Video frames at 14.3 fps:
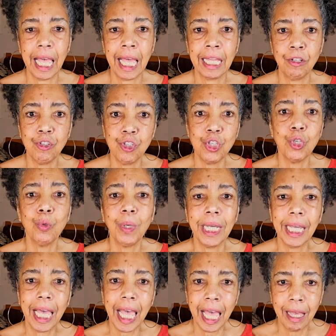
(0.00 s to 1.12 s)
and
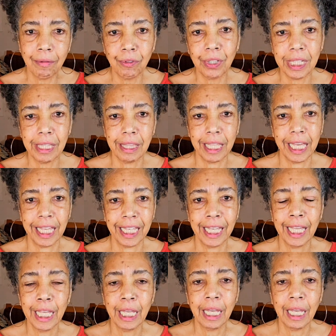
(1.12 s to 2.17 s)
doing everything